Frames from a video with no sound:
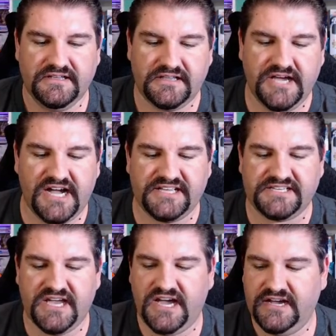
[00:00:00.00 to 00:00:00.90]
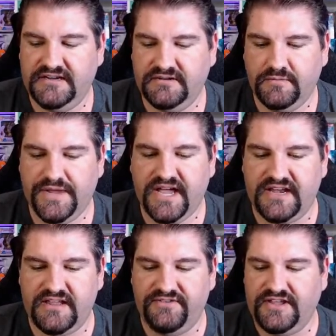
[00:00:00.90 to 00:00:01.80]
Kangaskhan, we got
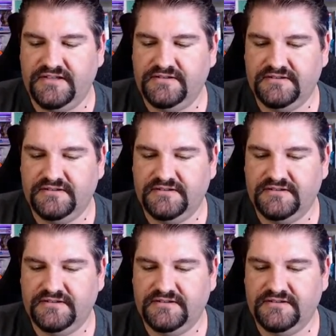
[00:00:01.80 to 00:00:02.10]
Eevee.